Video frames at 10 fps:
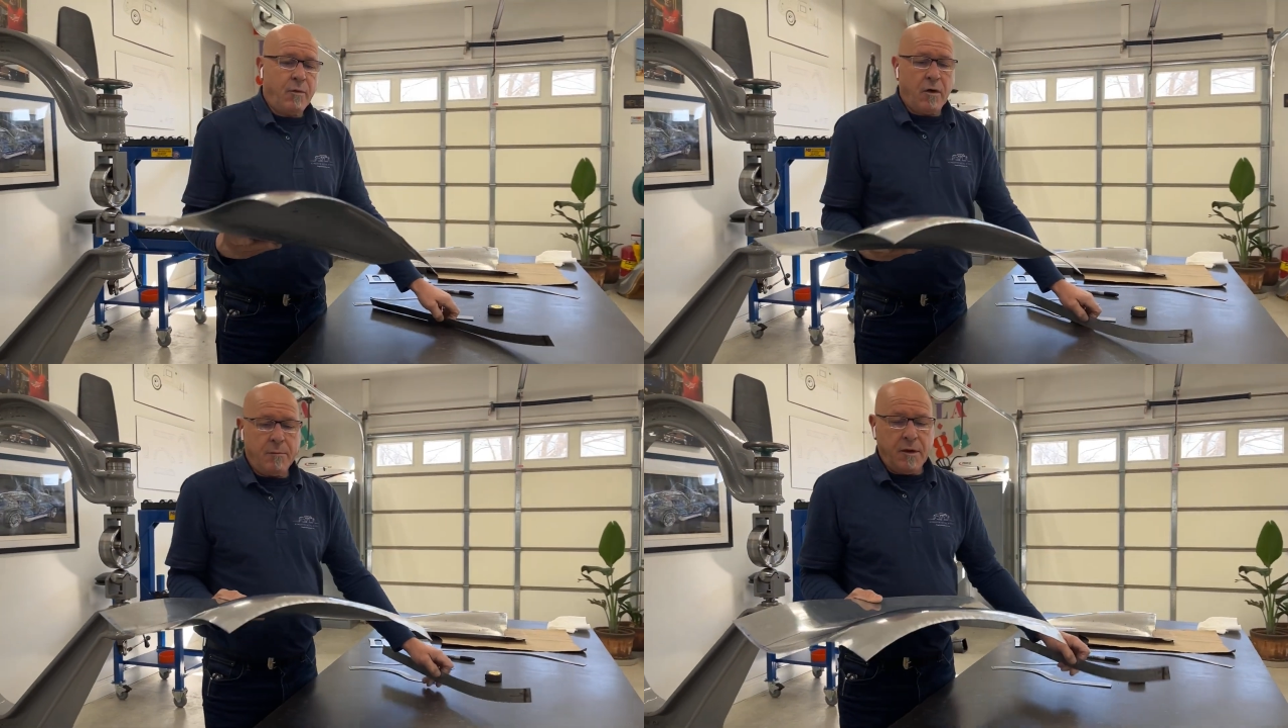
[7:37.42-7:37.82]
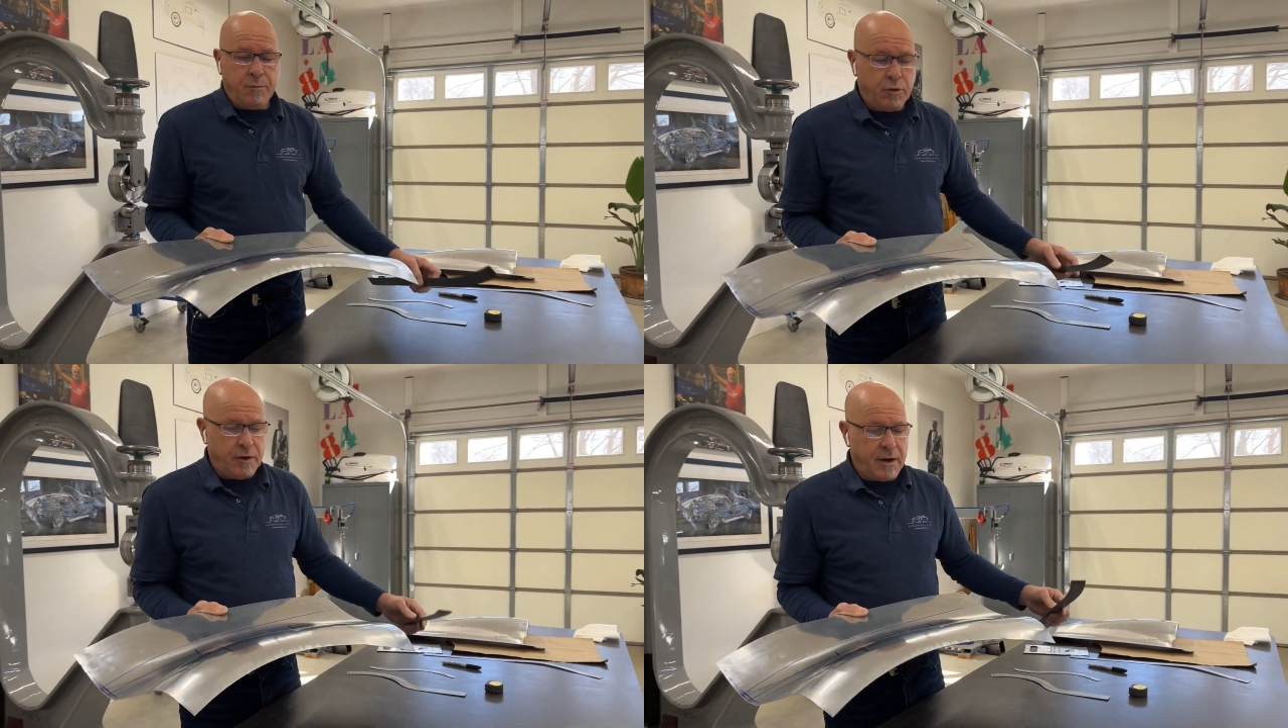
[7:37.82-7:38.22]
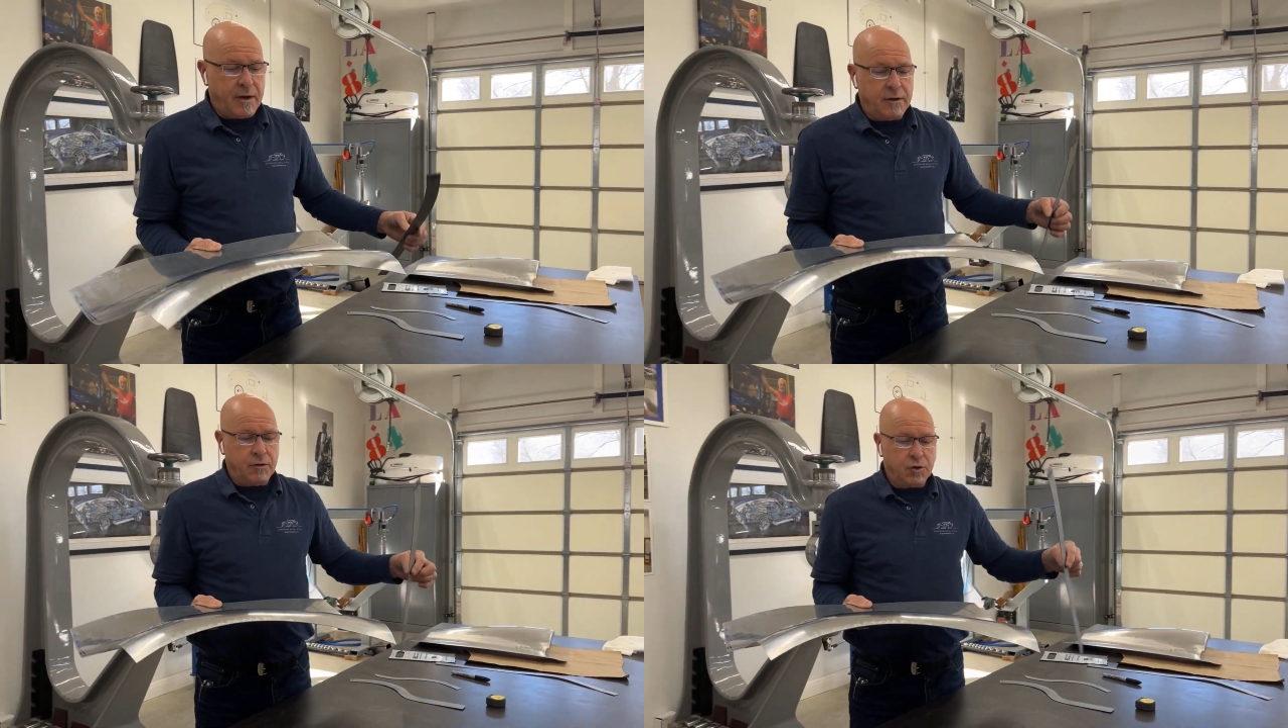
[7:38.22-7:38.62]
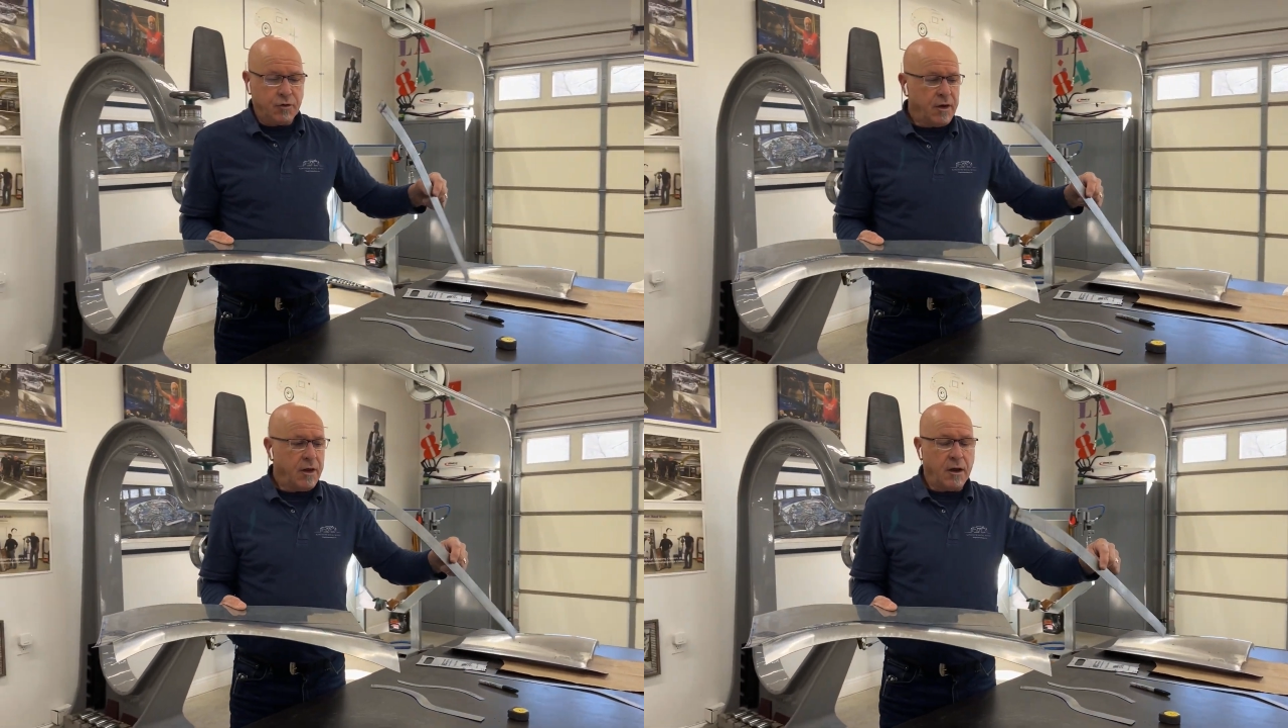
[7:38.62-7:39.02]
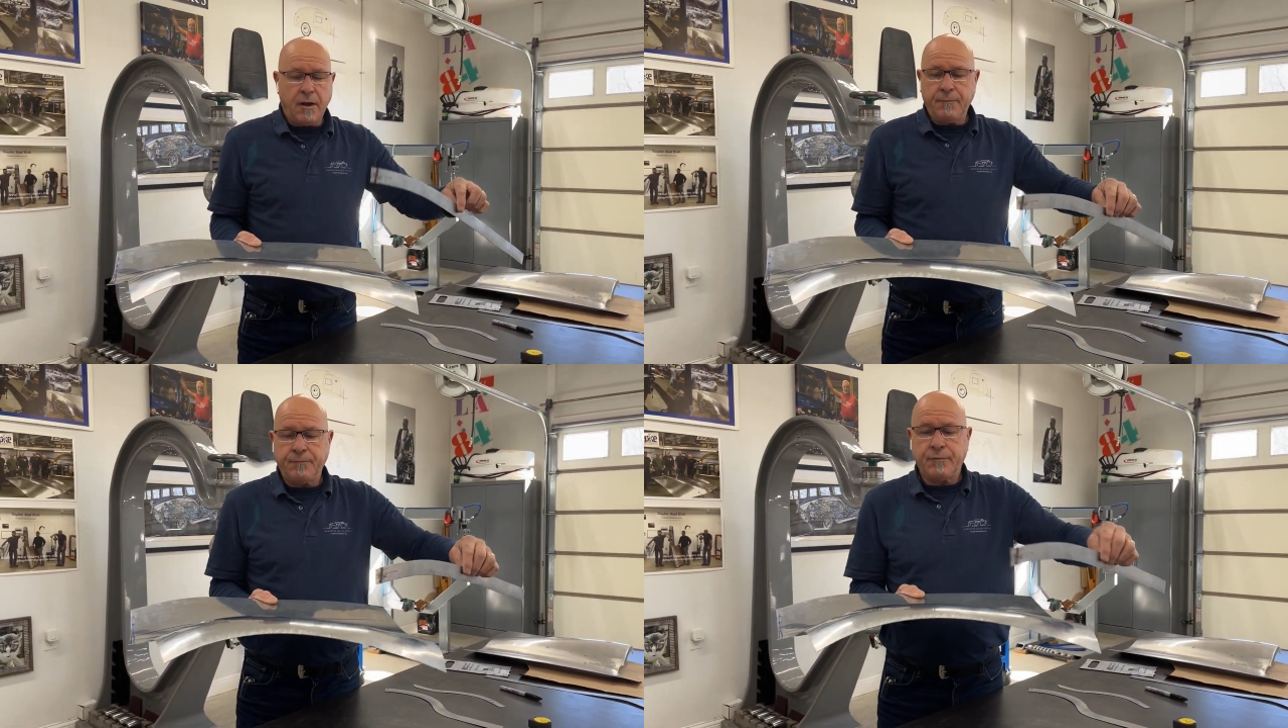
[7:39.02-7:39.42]
by me putting that in the
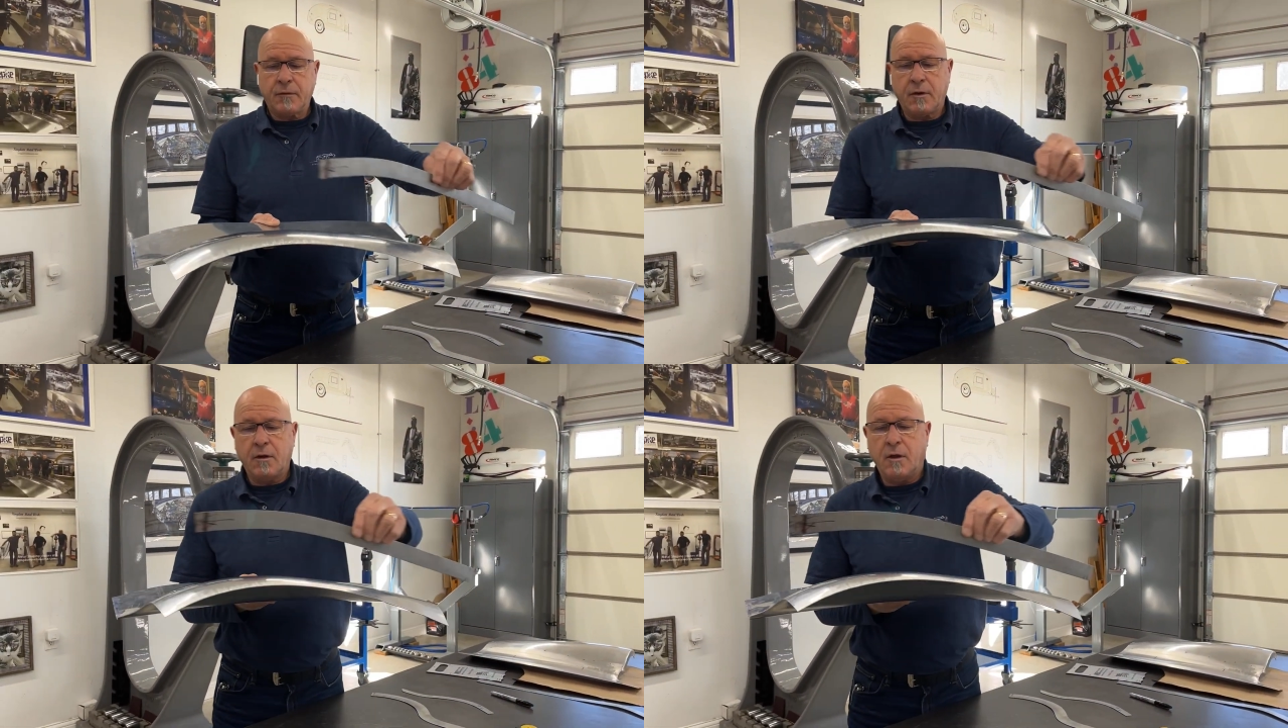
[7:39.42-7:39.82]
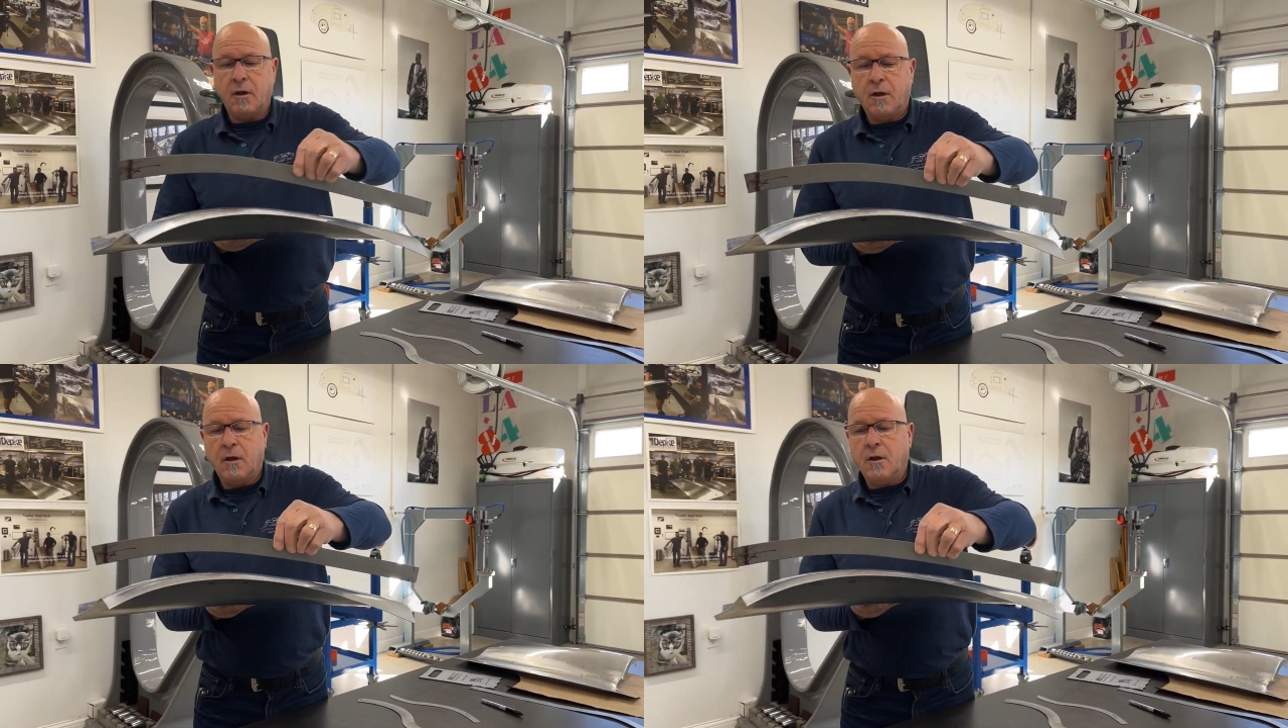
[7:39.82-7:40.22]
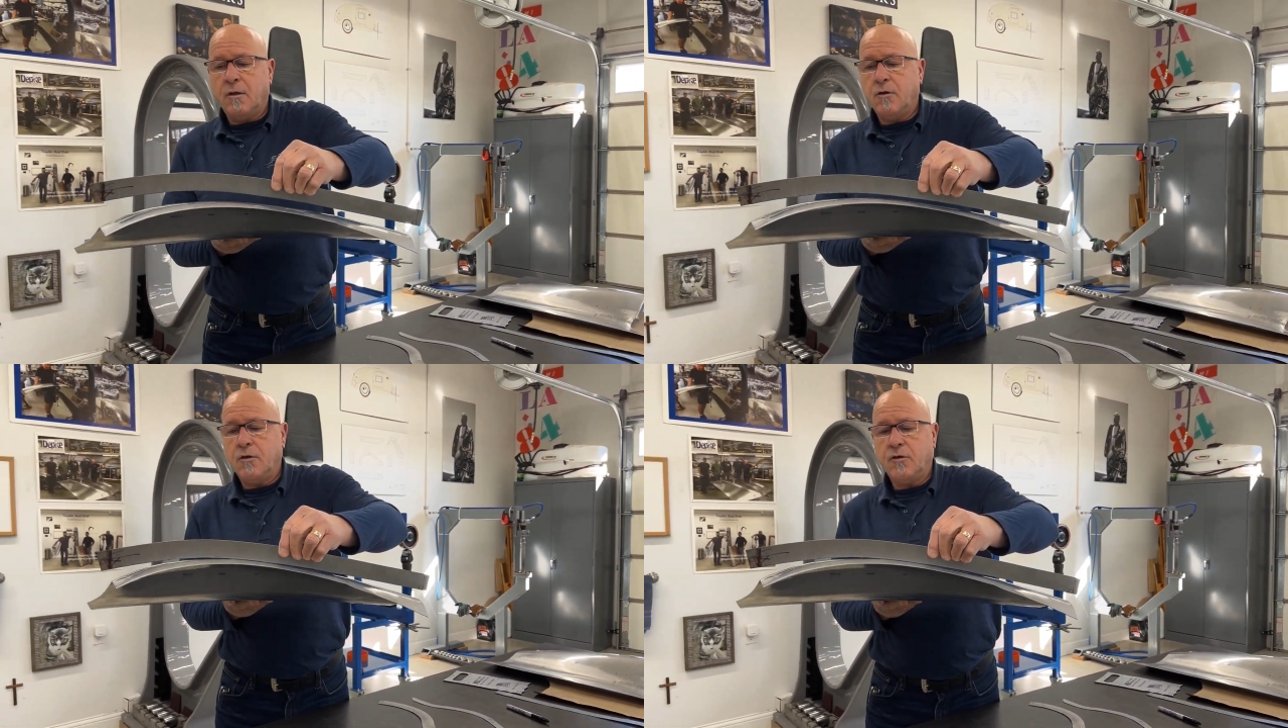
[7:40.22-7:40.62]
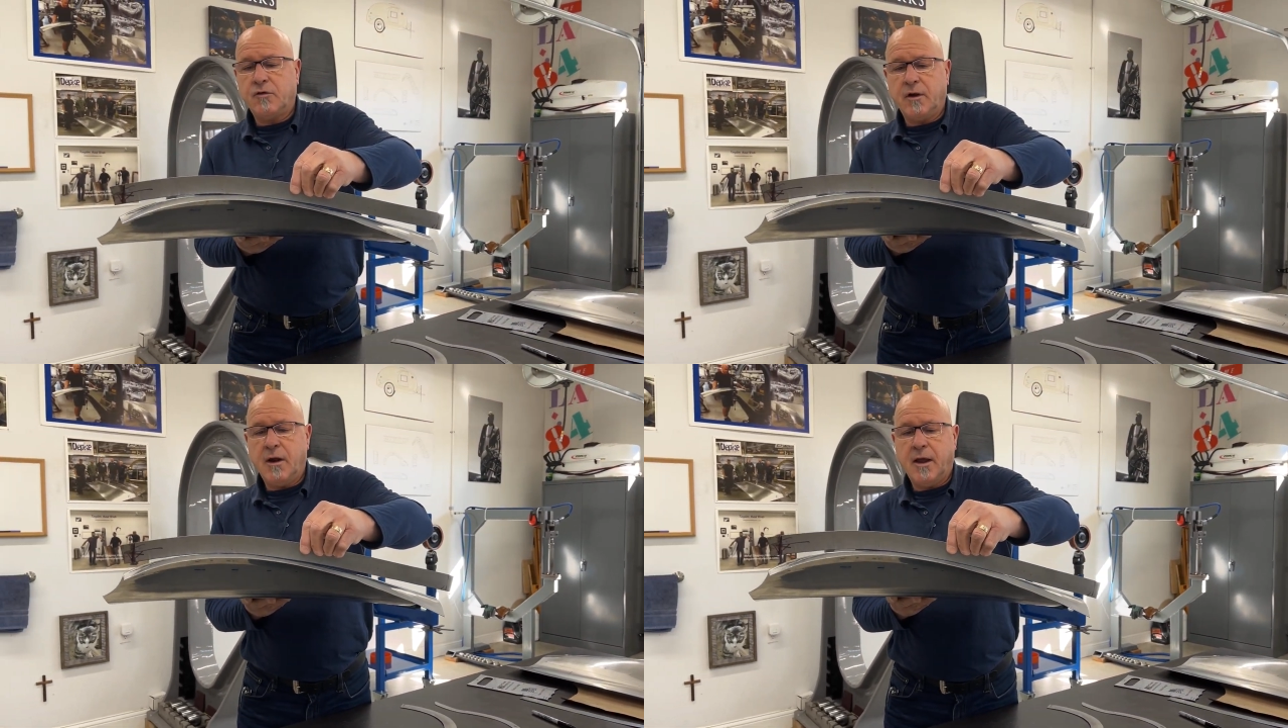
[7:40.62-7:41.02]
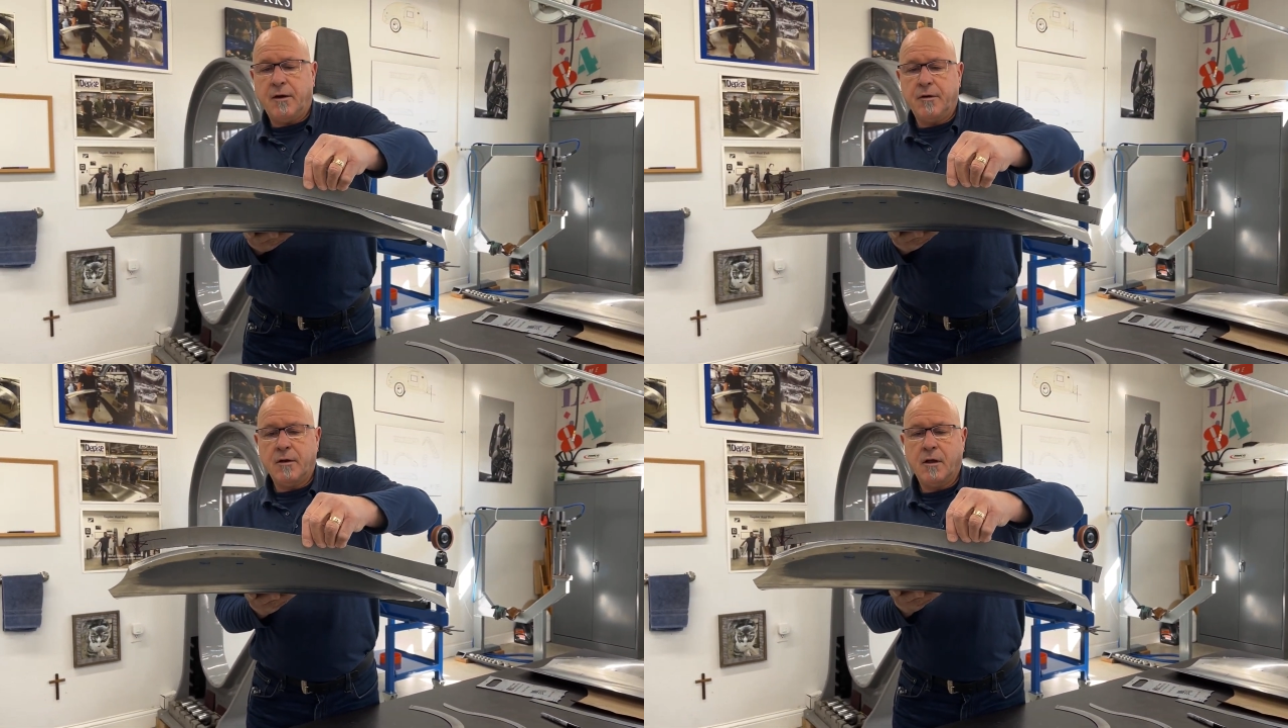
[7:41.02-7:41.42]
shrinker, you can see
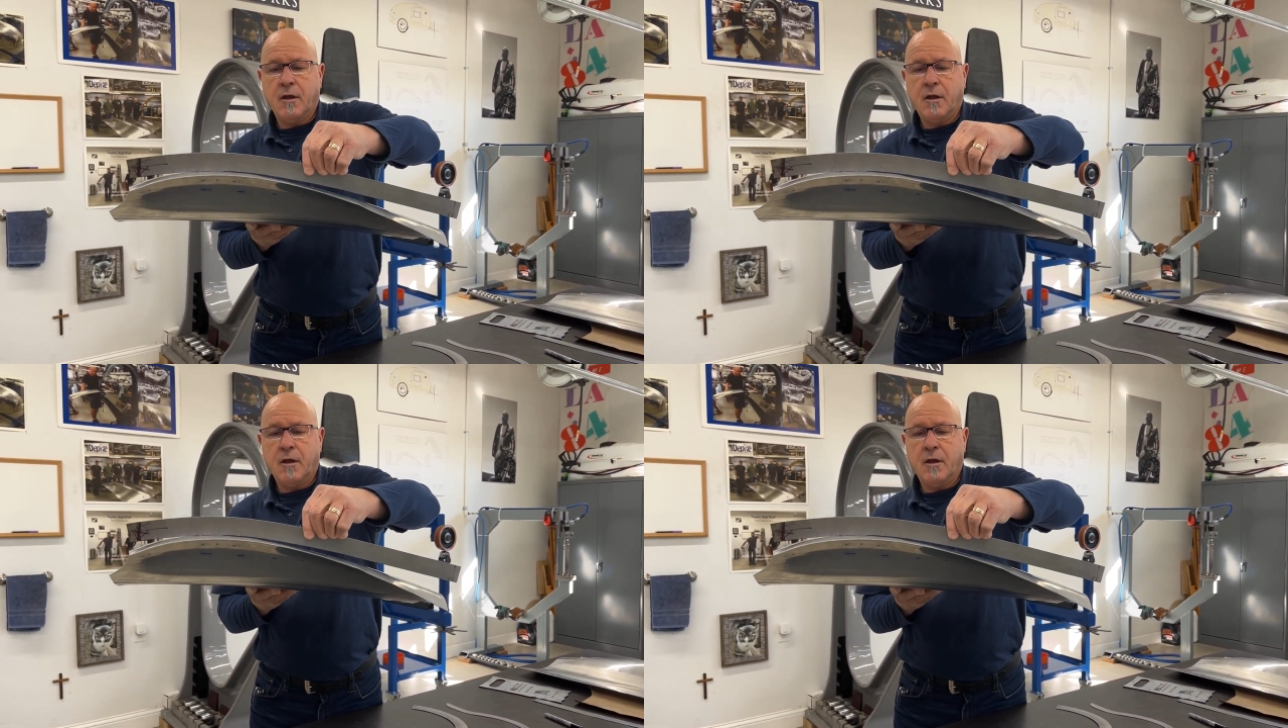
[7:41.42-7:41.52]
now